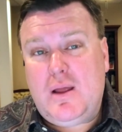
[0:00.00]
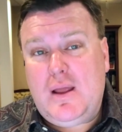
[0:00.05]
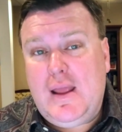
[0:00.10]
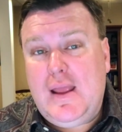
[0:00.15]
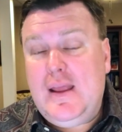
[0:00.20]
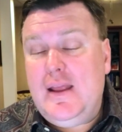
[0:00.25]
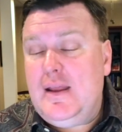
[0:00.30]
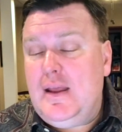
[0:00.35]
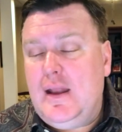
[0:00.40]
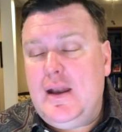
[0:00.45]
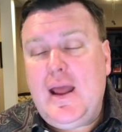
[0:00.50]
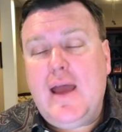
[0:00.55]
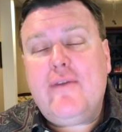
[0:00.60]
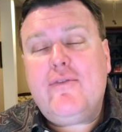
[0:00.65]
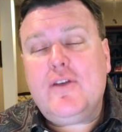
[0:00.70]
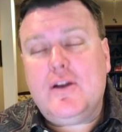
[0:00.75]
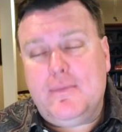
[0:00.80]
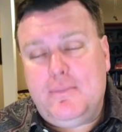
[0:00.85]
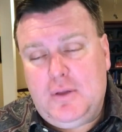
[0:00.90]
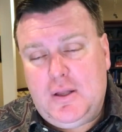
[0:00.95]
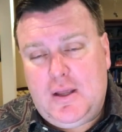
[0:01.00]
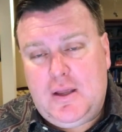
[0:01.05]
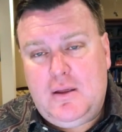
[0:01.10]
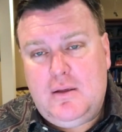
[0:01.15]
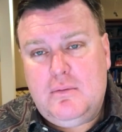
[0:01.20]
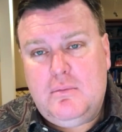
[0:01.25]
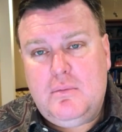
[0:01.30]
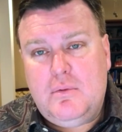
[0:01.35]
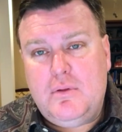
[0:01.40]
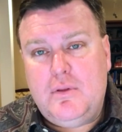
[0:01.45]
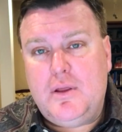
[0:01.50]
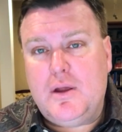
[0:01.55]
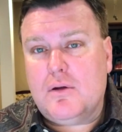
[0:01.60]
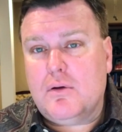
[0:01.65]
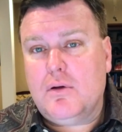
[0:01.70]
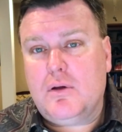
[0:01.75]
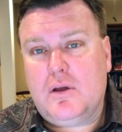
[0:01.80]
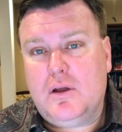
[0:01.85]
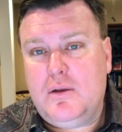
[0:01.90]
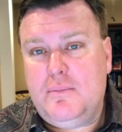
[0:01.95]
inevitably, there
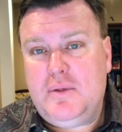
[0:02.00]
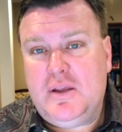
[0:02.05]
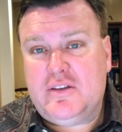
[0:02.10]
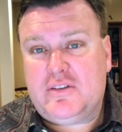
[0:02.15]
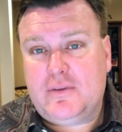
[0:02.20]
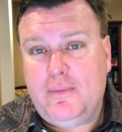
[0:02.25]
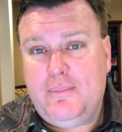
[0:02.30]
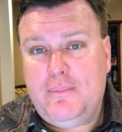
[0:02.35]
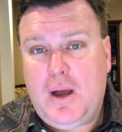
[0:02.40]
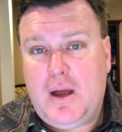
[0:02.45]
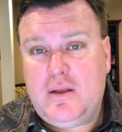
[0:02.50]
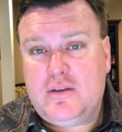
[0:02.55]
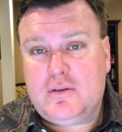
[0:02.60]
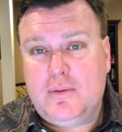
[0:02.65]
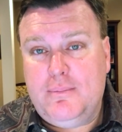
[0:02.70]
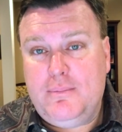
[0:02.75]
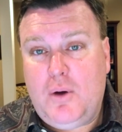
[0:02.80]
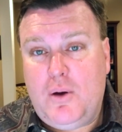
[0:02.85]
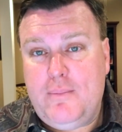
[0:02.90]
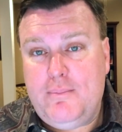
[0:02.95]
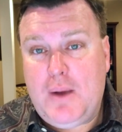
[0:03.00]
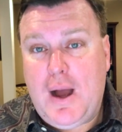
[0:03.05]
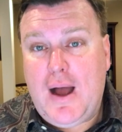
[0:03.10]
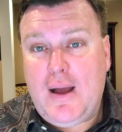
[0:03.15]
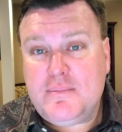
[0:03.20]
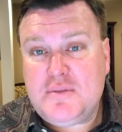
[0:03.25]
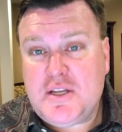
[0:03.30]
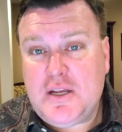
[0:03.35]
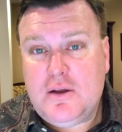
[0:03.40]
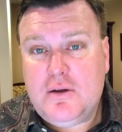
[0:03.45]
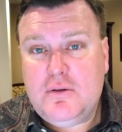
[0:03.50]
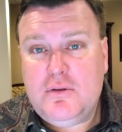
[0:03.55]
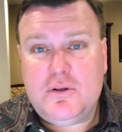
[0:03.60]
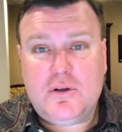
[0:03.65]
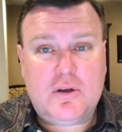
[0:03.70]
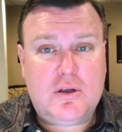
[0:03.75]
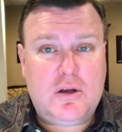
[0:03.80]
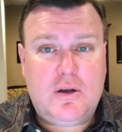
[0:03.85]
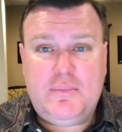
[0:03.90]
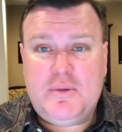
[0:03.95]
are going to be some bombs here. There
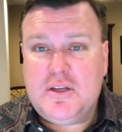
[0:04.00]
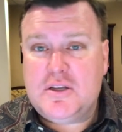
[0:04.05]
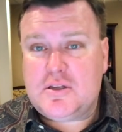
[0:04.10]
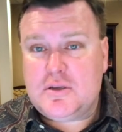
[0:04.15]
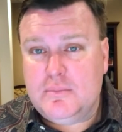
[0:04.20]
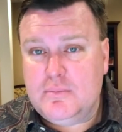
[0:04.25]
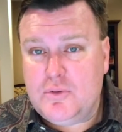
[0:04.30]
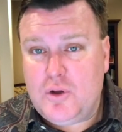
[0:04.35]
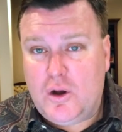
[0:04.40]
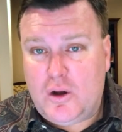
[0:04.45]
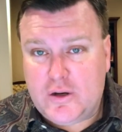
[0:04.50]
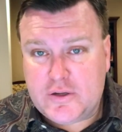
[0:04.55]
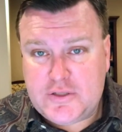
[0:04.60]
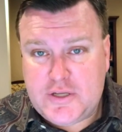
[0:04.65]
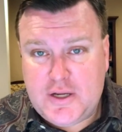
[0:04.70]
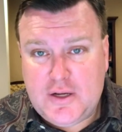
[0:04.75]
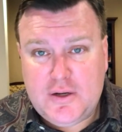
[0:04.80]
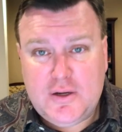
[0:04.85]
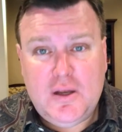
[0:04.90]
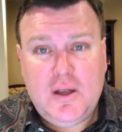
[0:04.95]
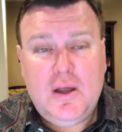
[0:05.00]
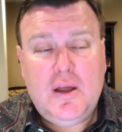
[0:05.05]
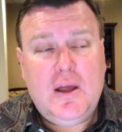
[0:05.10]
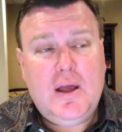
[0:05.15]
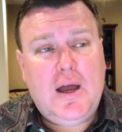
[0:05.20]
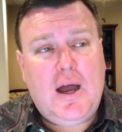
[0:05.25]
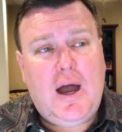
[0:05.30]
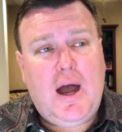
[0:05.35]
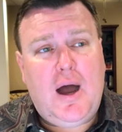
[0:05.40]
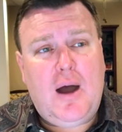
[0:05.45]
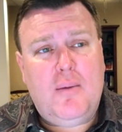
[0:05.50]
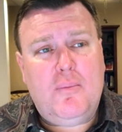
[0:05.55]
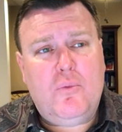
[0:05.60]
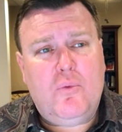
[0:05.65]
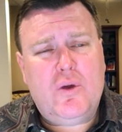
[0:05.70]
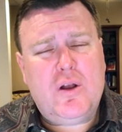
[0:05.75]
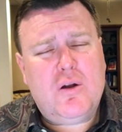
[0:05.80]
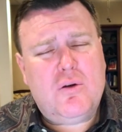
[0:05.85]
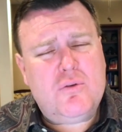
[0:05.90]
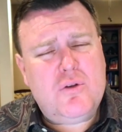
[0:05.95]
are going to be some dogs here.
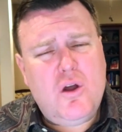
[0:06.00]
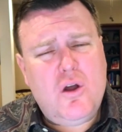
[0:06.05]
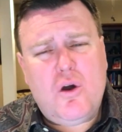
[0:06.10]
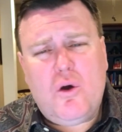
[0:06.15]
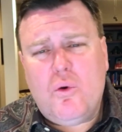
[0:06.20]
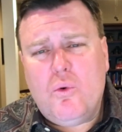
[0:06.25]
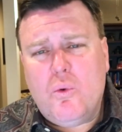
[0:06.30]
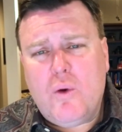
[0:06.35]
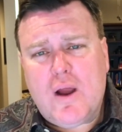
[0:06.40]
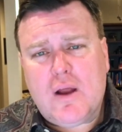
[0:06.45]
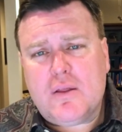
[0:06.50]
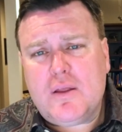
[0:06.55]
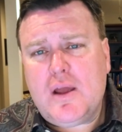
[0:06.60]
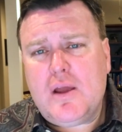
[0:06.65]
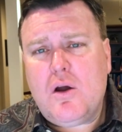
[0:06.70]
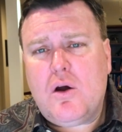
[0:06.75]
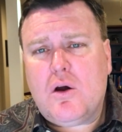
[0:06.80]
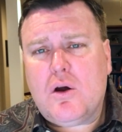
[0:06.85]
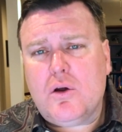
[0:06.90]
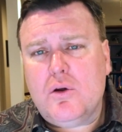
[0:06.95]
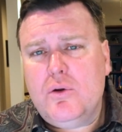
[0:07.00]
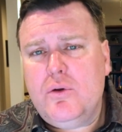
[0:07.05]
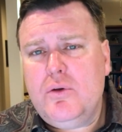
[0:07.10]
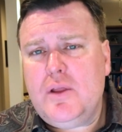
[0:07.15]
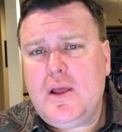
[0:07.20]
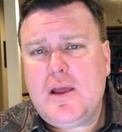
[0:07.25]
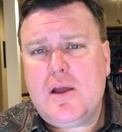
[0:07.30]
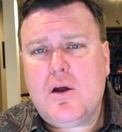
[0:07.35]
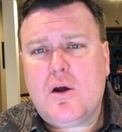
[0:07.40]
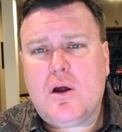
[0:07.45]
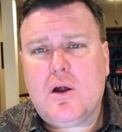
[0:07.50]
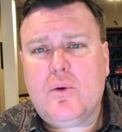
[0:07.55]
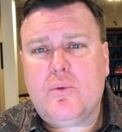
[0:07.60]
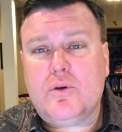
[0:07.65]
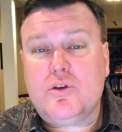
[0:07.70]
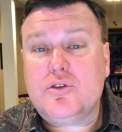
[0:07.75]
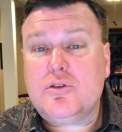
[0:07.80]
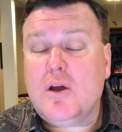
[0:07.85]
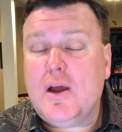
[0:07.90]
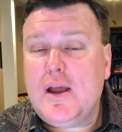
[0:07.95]
We don't know where they are or who they are. We're
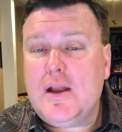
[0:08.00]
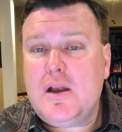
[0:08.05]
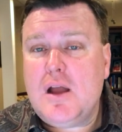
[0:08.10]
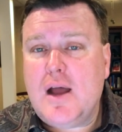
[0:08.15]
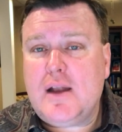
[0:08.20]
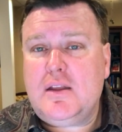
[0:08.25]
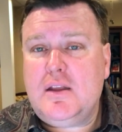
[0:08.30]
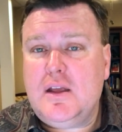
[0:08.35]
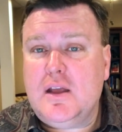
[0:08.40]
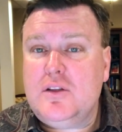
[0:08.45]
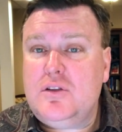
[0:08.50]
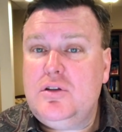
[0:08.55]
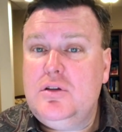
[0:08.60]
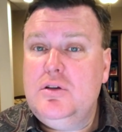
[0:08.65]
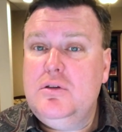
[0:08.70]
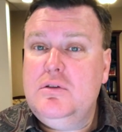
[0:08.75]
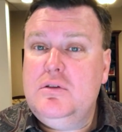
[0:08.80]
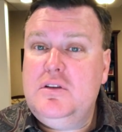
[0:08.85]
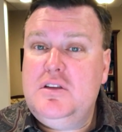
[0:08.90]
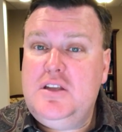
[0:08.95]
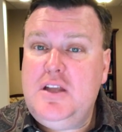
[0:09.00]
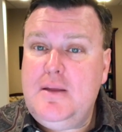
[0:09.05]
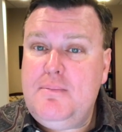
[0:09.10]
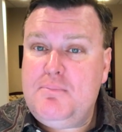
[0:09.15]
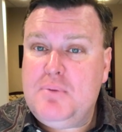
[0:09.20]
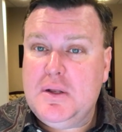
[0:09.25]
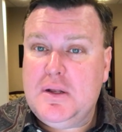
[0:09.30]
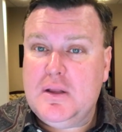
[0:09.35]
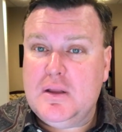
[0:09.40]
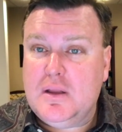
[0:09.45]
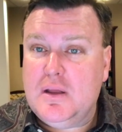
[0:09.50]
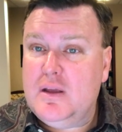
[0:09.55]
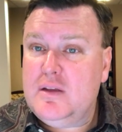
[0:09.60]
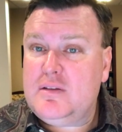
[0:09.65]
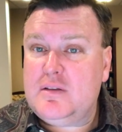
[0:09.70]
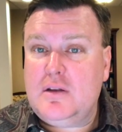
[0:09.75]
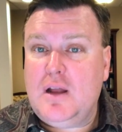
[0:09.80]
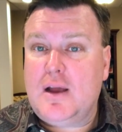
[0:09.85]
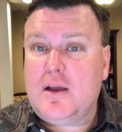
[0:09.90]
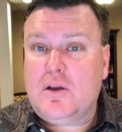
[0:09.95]
trying not to get too deep into this,
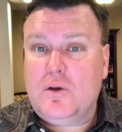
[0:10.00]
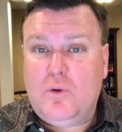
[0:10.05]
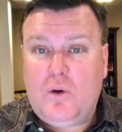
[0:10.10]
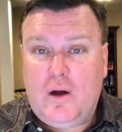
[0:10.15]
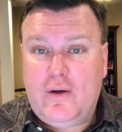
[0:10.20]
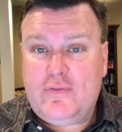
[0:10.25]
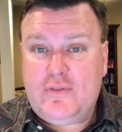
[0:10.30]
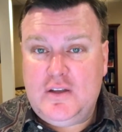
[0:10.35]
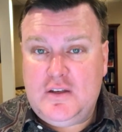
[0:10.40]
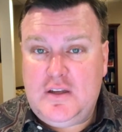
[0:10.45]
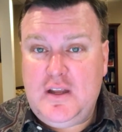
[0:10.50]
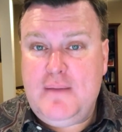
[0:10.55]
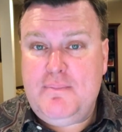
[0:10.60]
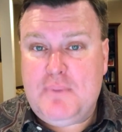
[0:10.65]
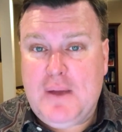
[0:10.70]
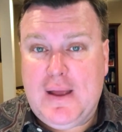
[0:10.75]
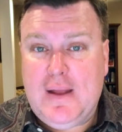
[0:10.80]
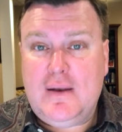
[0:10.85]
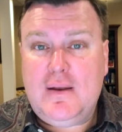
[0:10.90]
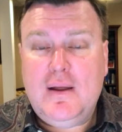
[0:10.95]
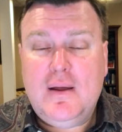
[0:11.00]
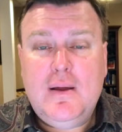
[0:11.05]
not go off the deep end.